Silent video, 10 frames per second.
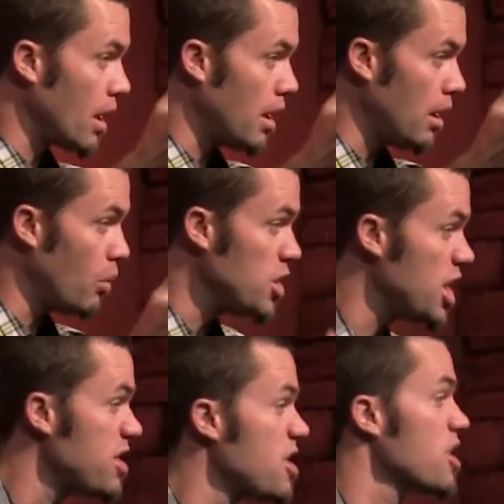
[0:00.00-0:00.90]
uh, when
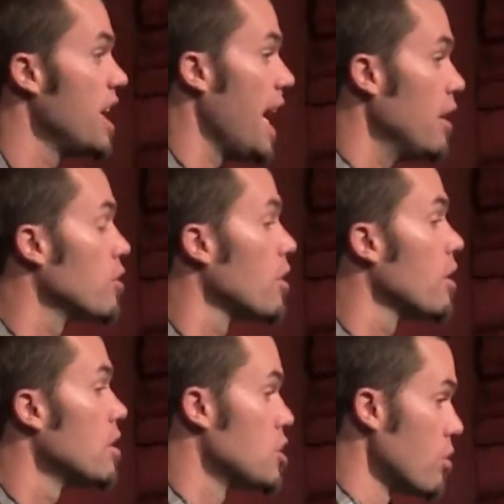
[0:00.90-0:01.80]
Jesus is going to
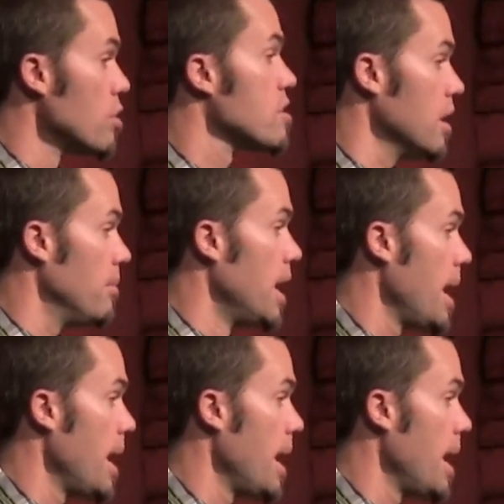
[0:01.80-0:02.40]
enter Jerusalem